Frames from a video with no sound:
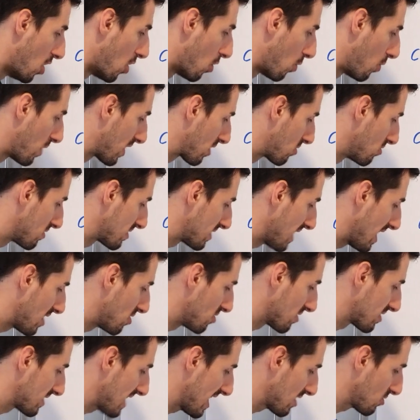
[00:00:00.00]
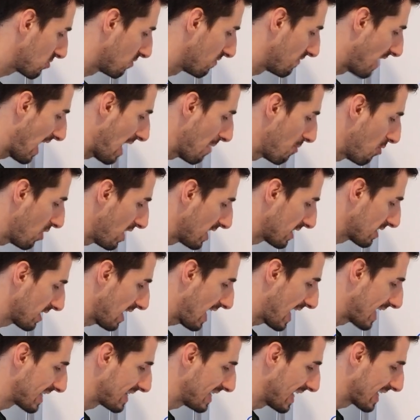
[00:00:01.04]
we could say you start to vibrate
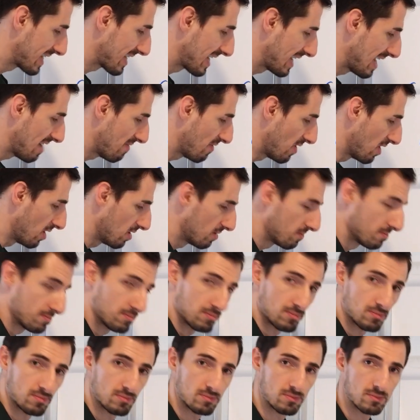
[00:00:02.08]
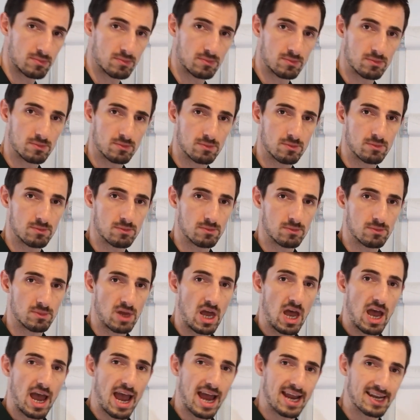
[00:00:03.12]
at that level.
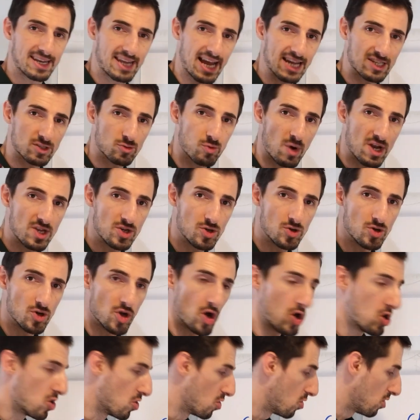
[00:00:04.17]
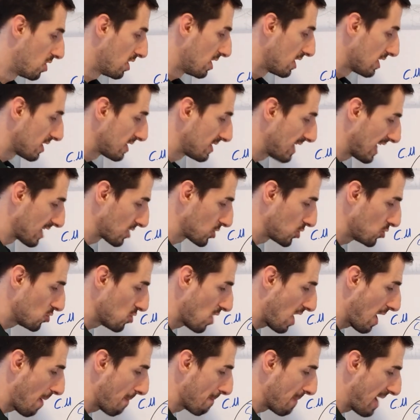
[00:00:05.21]
And that's when you know that you
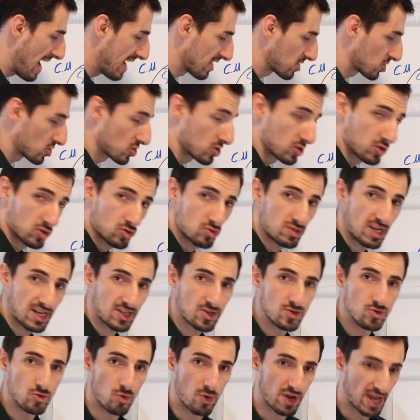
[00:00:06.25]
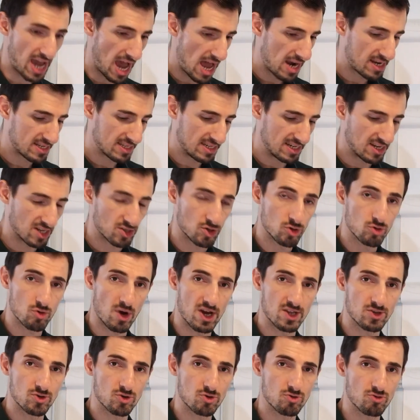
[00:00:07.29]
are matched to that new reality that you're
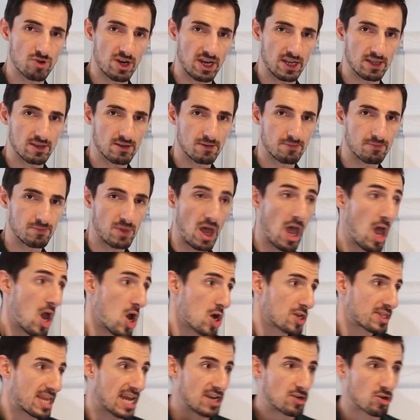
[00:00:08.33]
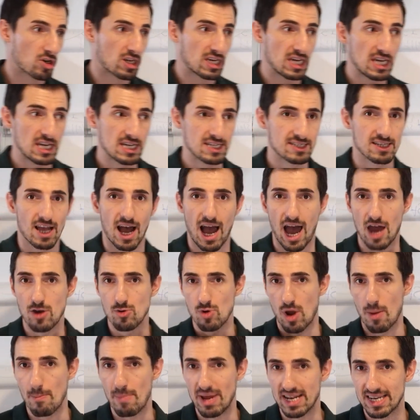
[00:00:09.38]
trying to create. Then the key is, how
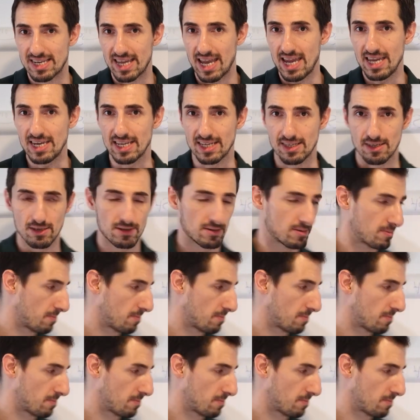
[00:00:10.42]
do I maintain it?